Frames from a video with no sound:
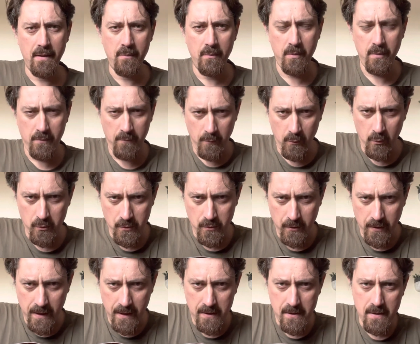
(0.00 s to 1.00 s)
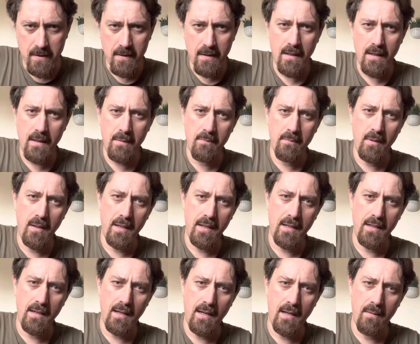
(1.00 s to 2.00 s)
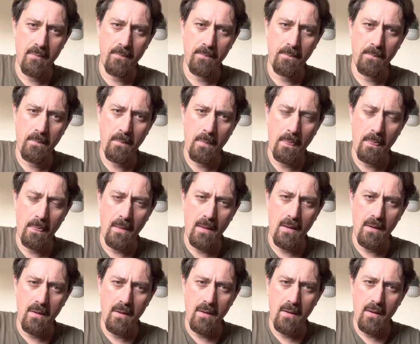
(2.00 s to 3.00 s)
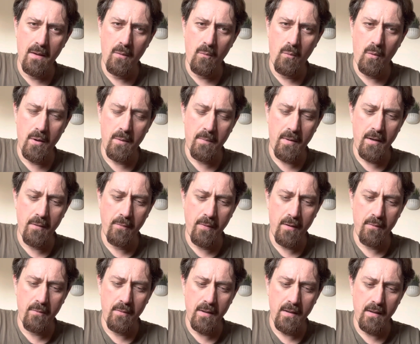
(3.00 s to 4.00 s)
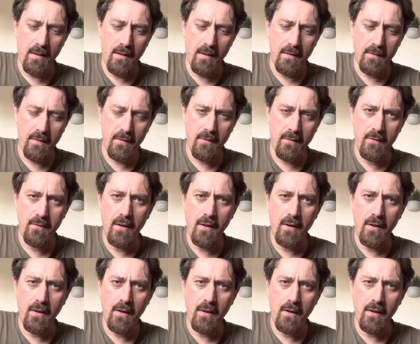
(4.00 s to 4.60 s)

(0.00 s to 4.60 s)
with 4 strings, one of my favorite artists,